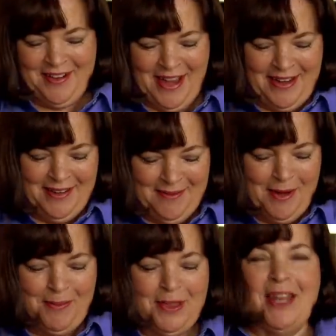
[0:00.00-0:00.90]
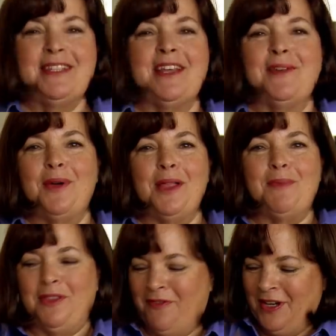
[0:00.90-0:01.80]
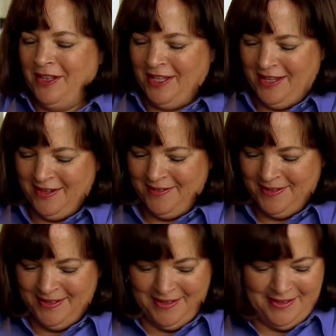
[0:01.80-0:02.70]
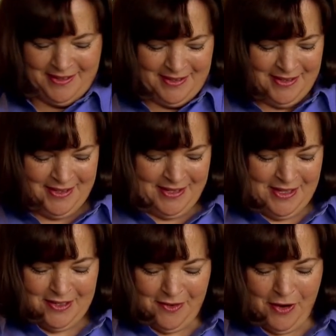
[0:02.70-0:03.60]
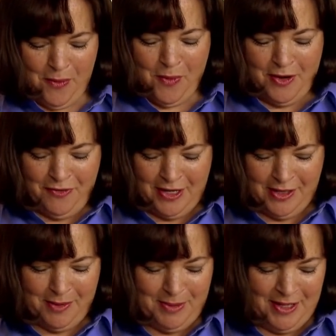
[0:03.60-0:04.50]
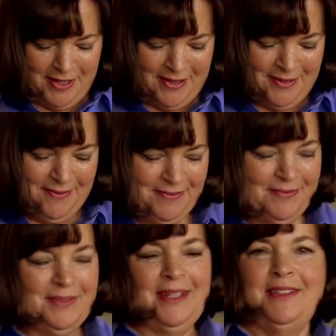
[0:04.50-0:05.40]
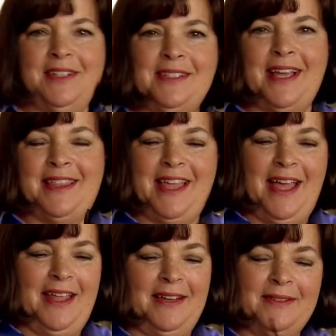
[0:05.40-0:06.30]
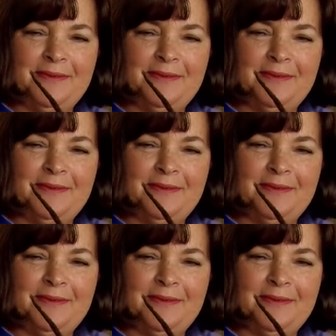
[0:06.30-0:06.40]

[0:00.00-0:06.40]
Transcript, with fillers: Okay, I'm gonna put that aside while I put the vanilla in. So I've got one vanilla bean, just like that.